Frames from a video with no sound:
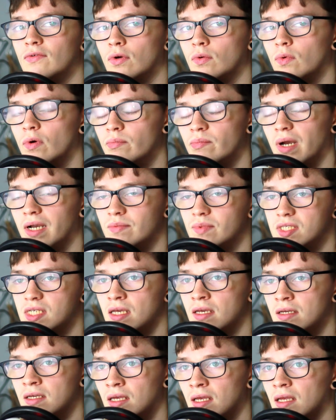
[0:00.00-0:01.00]
the wrong one by
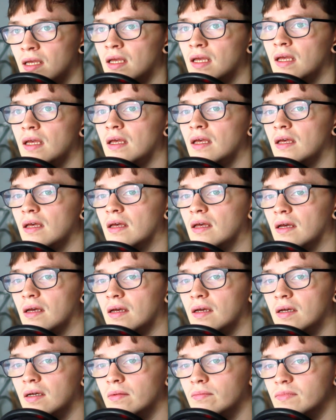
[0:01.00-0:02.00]
mistake.
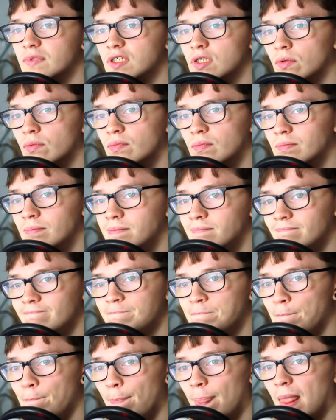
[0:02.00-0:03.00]
So
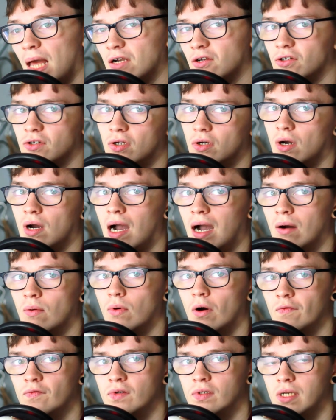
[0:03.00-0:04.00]
I don't know how
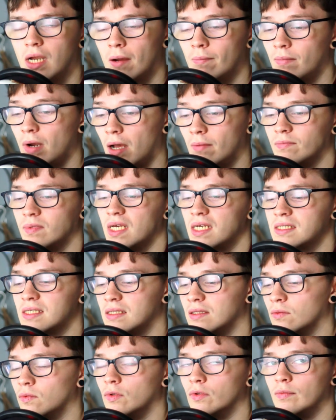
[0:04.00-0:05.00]
often. I'm
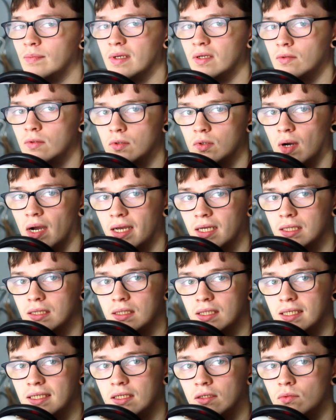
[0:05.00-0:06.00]
guessing they would be quite
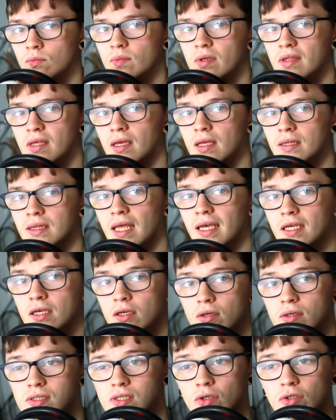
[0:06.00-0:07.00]
lenient with it and let
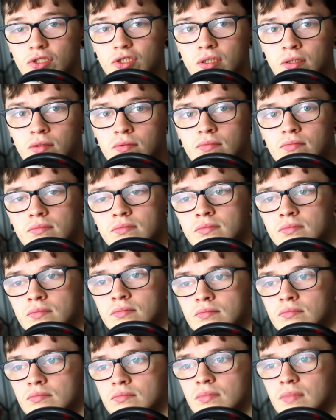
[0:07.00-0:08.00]
you, as long as you
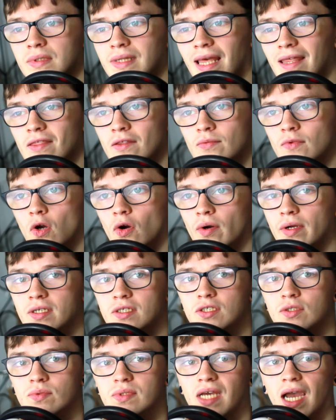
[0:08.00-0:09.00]
let them know in
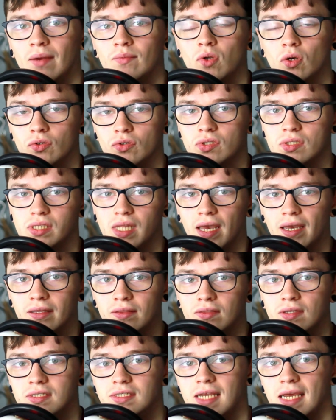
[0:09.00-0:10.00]
due time, not just
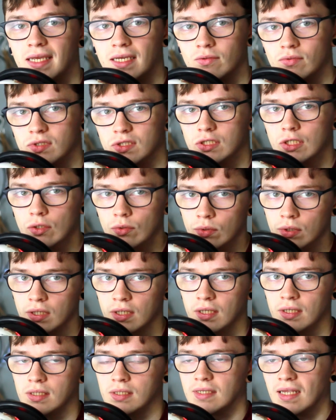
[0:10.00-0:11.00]
like the date it was due.
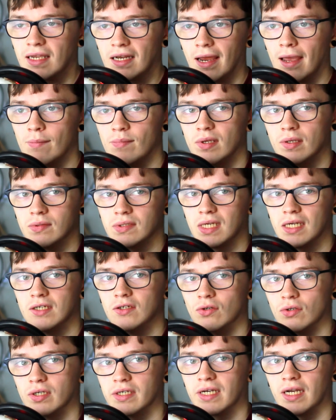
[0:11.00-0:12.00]
Then I ain't be able to get it
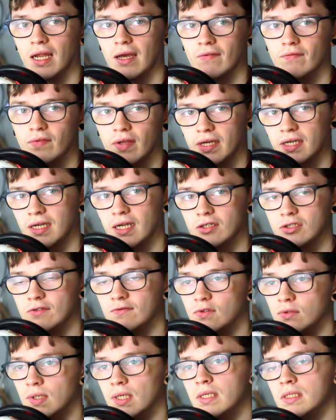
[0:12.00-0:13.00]
done, can I have like an extra
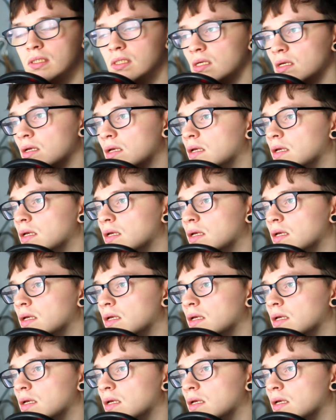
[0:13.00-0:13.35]
few days?